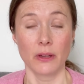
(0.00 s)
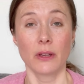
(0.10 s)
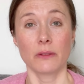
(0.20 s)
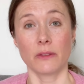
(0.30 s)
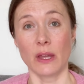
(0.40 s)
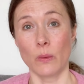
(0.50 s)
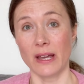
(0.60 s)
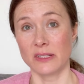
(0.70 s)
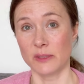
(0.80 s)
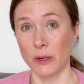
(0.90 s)
that they wear
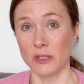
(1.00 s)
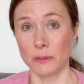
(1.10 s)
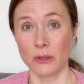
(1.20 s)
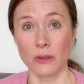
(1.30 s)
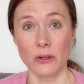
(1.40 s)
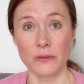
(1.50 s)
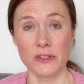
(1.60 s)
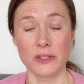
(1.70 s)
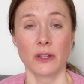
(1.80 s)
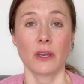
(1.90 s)
disposable
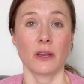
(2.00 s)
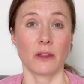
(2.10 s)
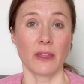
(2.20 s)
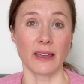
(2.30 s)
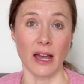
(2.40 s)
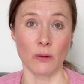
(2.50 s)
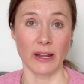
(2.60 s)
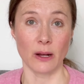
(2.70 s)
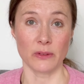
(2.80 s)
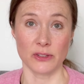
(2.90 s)
gloves, and that they carry
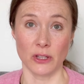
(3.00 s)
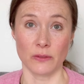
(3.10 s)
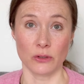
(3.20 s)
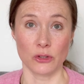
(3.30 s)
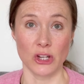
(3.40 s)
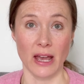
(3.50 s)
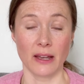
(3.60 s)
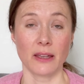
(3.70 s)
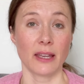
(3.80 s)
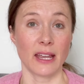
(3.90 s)
out the cervical
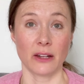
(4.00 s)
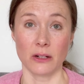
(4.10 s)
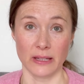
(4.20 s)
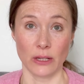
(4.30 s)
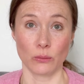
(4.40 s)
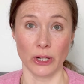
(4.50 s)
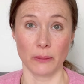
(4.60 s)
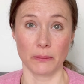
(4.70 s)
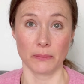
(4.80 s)
check in a clean room.